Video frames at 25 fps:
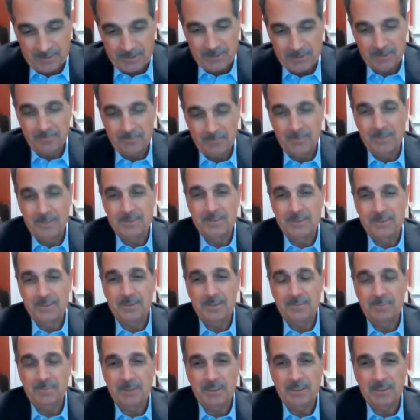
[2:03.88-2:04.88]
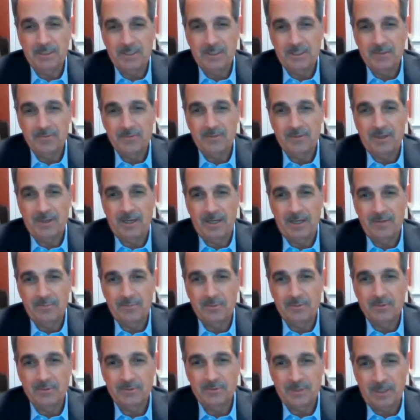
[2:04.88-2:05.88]
year, mainly because I
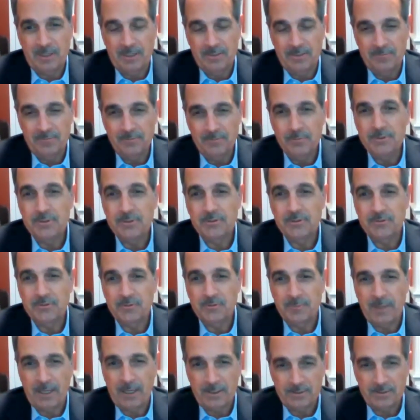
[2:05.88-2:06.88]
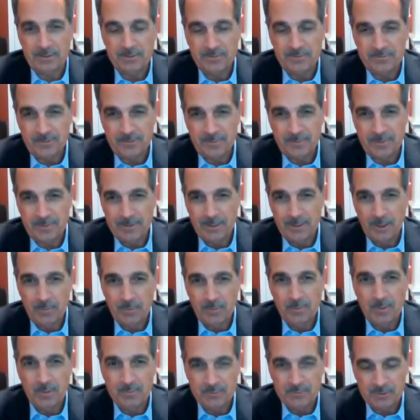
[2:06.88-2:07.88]
was on a full year sabbatical from my
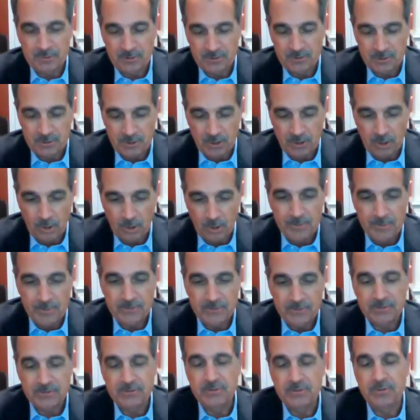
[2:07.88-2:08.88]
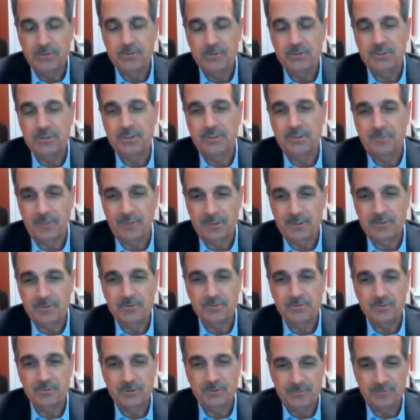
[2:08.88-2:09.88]
home institution at
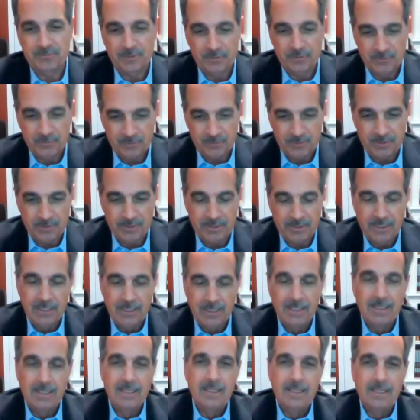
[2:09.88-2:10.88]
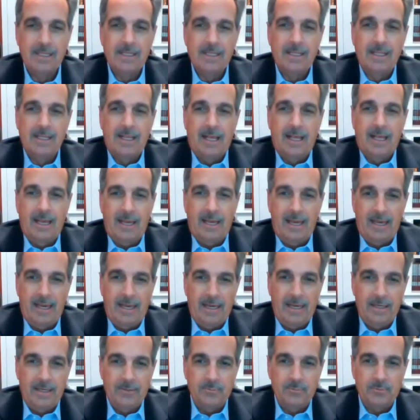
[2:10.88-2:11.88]
Rutgers University,
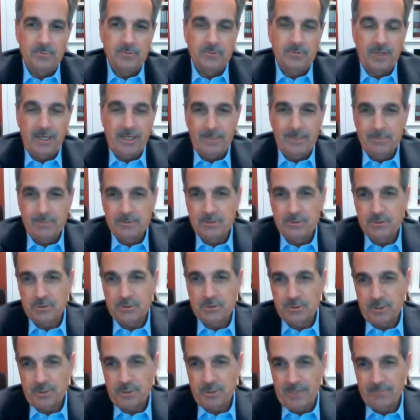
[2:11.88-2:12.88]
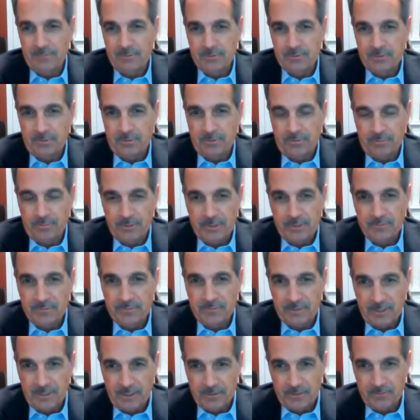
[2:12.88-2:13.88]
and was able to travel to 3
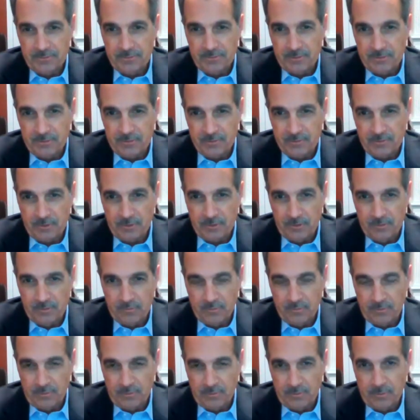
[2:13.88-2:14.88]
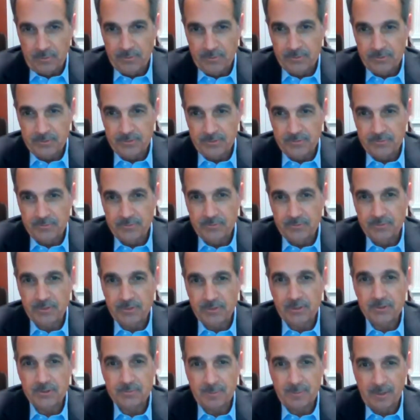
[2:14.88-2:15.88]
different countries over the course of
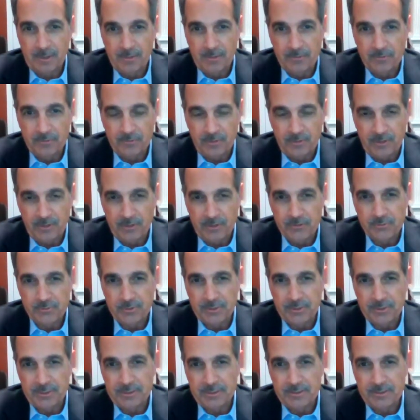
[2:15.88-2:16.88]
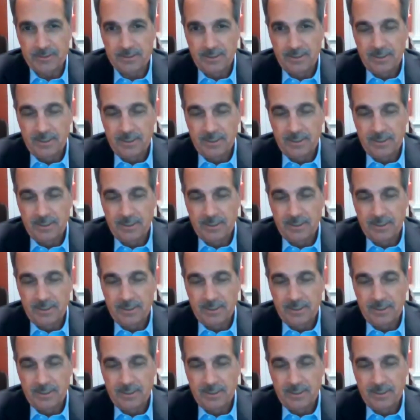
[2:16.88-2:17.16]
6 months: Israel,